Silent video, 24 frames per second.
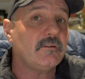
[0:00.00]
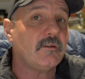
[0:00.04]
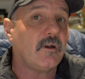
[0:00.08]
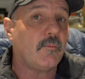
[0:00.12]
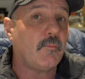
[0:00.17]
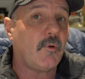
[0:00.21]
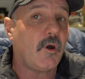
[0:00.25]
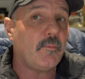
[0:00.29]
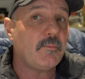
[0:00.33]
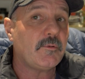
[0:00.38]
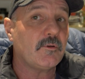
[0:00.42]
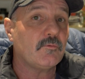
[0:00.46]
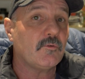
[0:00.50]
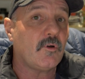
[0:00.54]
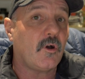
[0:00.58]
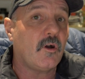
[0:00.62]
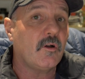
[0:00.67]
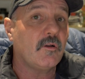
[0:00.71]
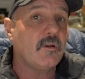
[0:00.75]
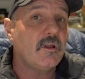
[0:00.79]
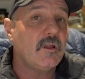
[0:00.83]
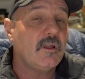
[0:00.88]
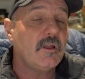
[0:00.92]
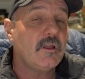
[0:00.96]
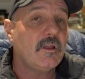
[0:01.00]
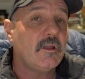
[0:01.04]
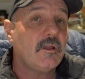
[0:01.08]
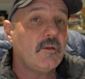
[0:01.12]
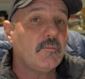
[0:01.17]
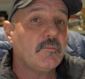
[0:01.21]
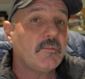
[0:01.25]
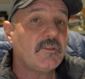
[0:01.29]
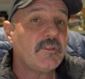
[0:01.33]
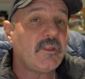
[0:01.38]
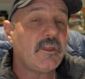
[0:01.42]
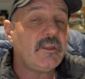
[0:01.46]
I might be wrong,
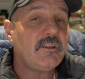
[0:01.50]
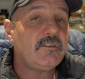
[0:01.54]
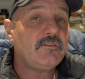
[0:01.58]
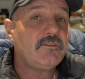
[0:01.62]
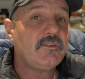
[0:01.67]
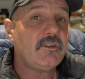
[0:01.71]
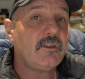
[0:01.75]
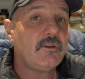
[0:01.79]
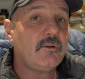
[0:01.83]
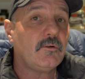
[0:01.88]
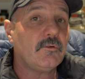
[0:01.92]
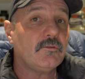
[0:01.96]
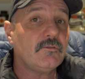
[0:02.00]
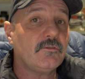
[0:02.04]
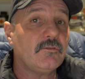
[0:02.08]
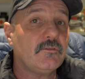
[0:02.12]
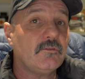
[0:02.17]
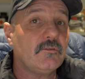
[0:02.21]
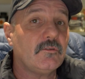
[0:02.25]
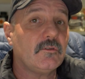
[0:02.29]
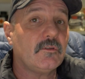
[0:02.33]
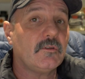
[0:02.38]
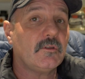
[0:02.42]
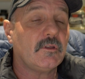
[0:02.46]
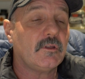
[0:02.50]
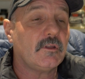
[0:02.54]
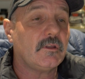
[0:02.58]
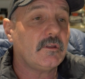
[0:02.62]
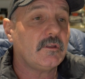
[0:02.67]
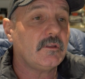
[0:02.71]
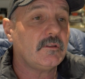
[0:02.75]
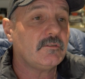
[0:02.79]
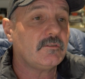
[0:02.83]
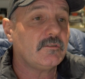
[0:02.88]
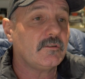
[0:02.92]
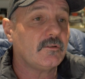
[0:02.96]
but the SLs,
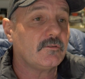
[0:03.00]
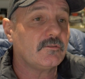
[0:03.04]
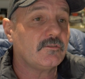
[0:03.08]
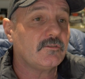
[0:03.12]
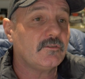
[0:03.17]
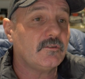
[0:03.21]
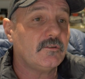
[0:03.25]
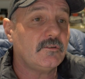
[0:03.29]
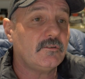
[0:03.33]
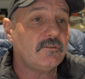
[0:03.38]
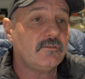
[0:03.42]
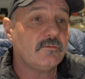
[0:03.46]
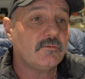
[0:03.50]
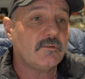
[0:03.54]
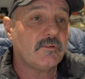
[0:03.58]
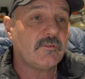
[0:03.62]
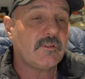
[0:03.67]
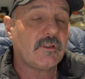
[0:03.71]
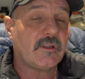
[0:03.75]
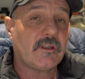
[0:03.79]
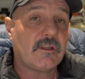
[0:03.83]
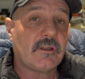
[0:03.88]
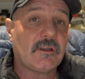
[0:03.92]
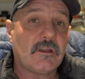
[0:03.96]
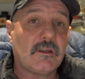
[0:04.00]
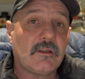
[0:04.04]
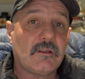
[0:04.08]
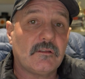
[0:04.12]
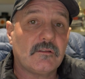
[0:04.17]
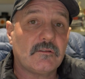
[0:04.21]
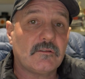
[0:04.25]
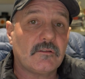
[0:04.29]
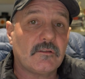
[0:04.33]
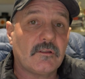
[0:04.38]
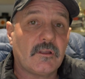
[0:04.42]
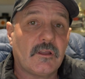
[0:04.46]
SLCs, whoever they are,
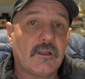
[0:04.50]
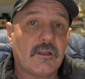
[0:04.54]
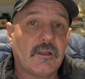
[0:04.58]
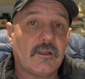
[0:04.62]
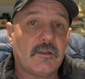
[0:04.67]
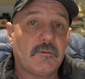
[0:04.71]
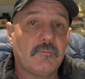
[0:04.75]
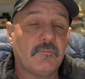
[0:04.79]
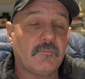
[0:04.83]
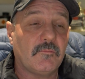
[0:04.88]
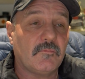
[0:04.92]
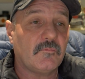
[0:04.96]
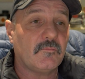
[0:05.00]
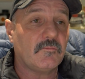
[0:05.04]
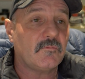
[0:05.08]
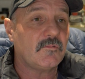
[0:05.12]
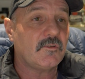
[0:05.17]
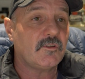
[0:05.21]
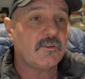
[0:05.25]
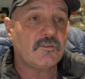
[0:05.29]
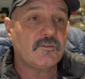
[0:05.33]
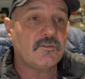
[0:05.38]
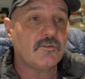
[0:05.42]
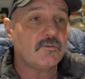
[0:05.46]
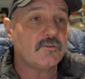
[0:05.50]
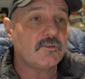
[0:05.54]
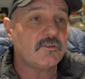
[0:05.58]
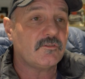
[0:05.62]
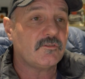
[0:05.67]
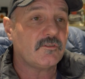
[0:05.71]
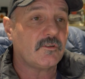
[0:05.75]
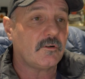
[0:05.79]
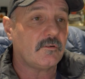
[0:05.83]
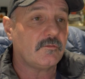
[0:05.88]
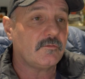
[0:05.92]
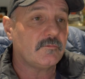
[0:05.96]
you can do it
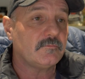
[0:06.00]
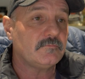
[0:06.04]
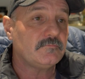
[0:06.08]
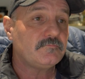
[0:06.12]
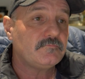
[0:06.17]
yourself.